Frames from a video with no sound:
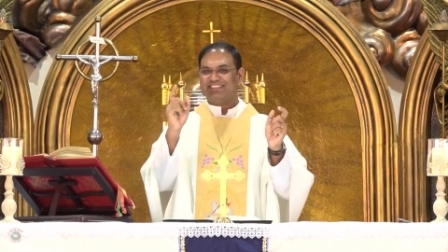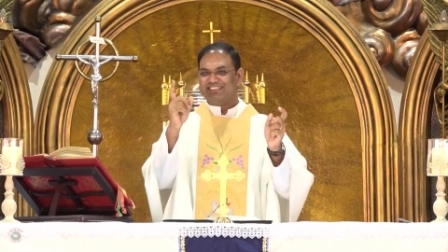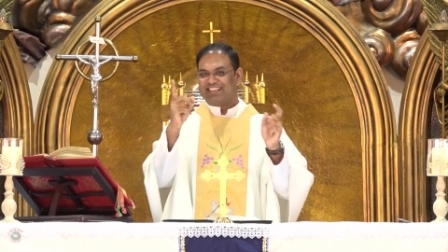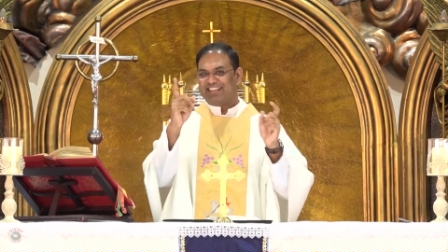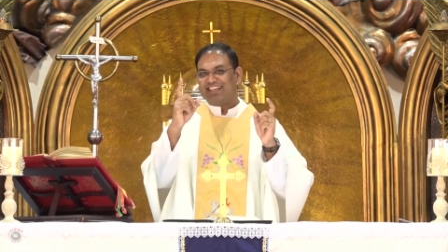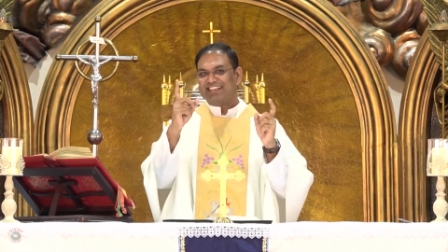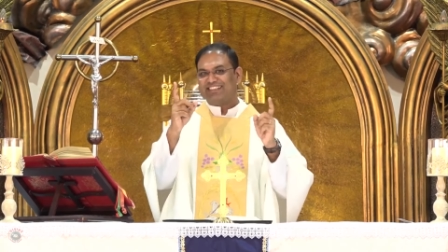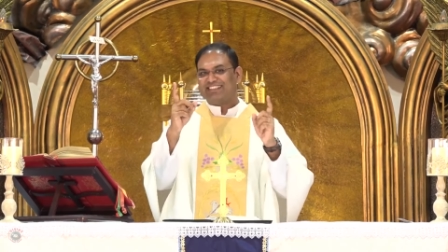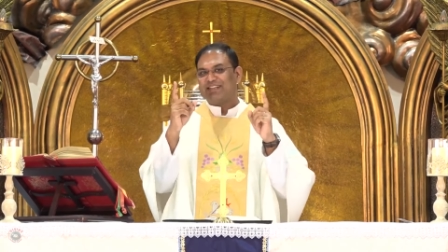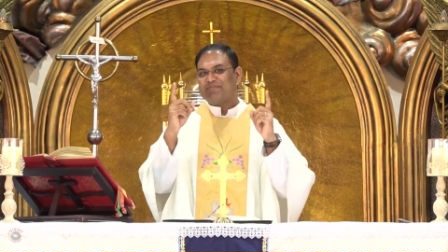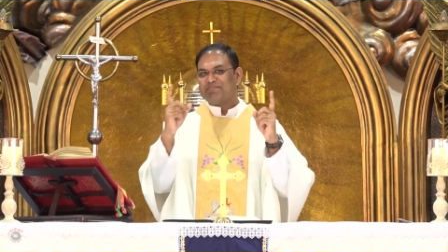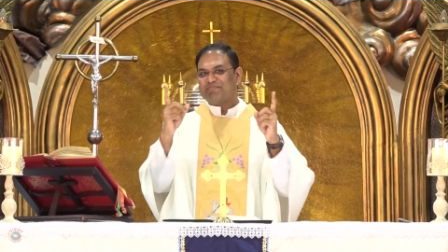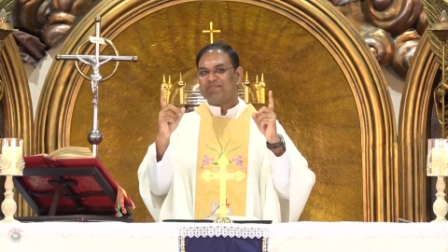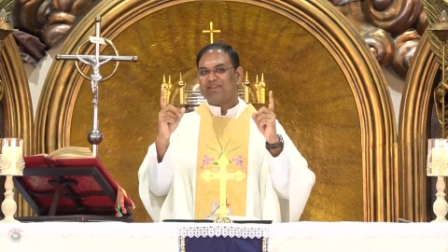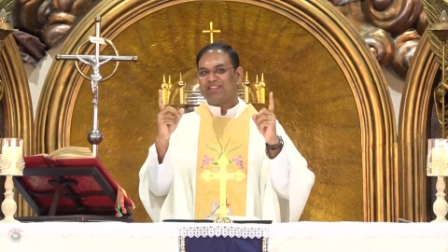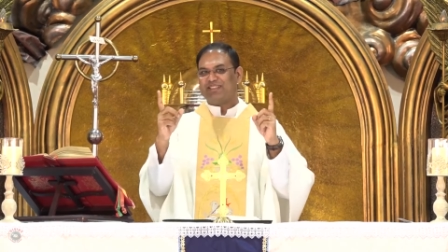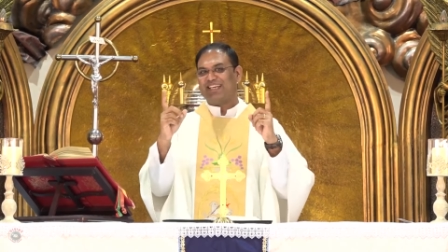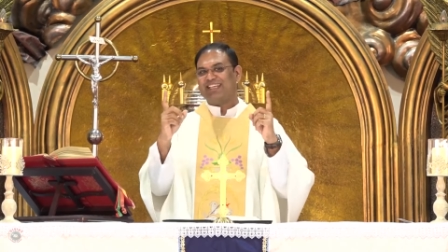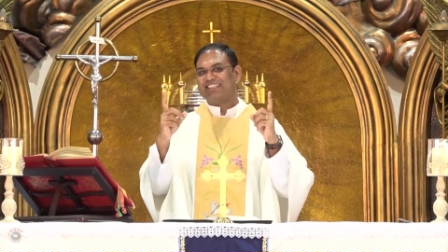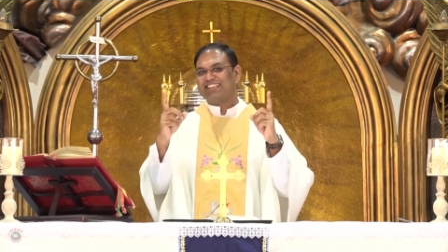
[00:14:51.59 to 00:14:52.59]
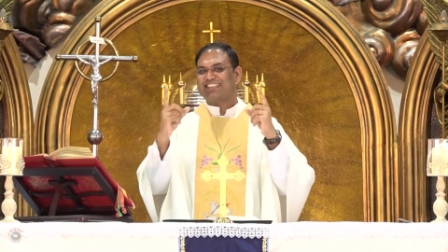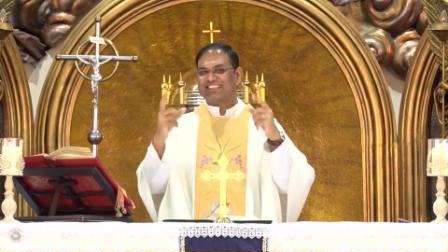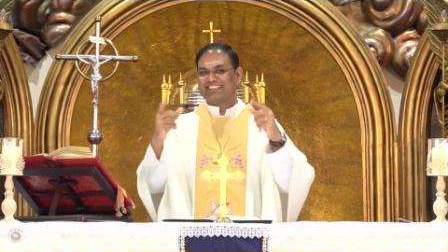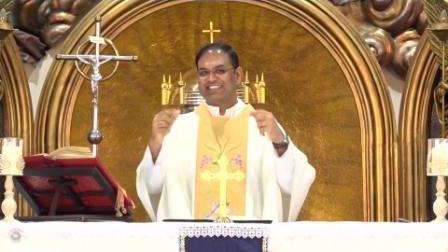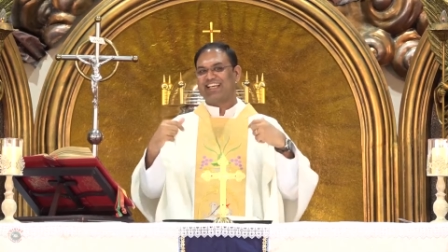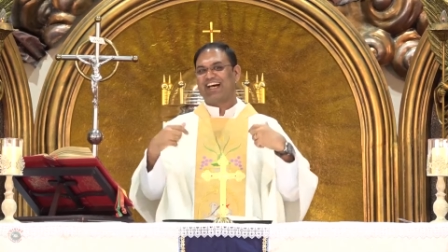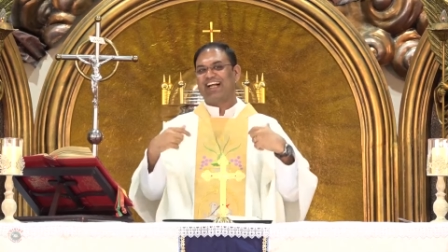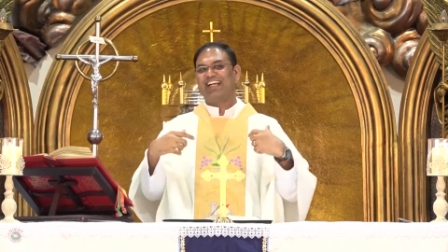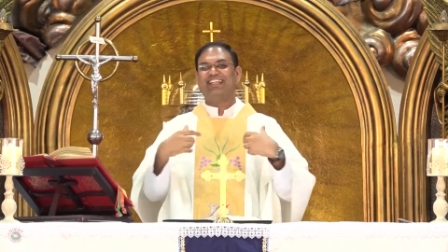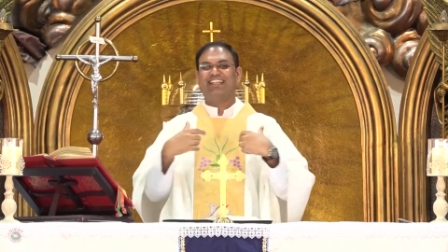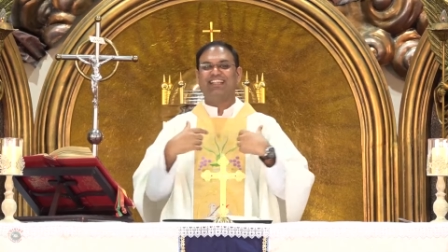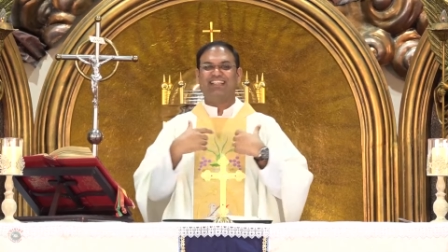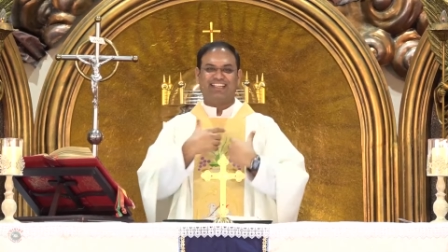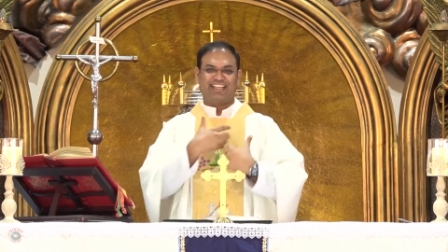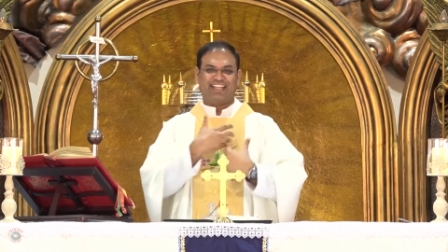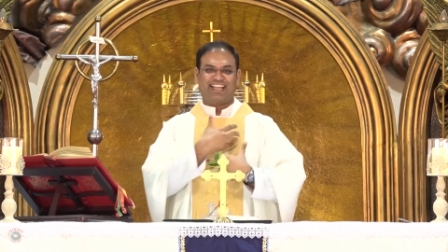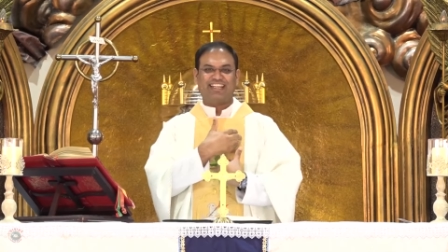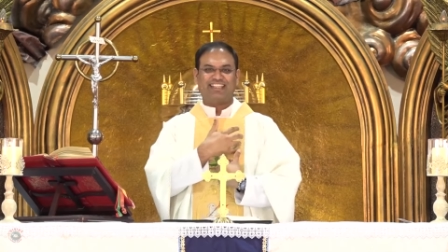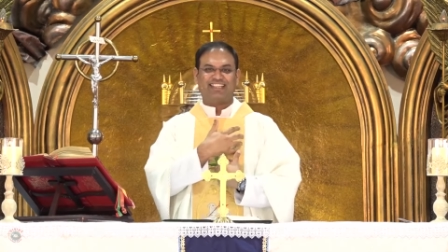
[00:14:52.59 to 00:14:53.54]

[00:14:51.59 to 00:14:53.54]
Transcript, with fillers: there is a, there is a sun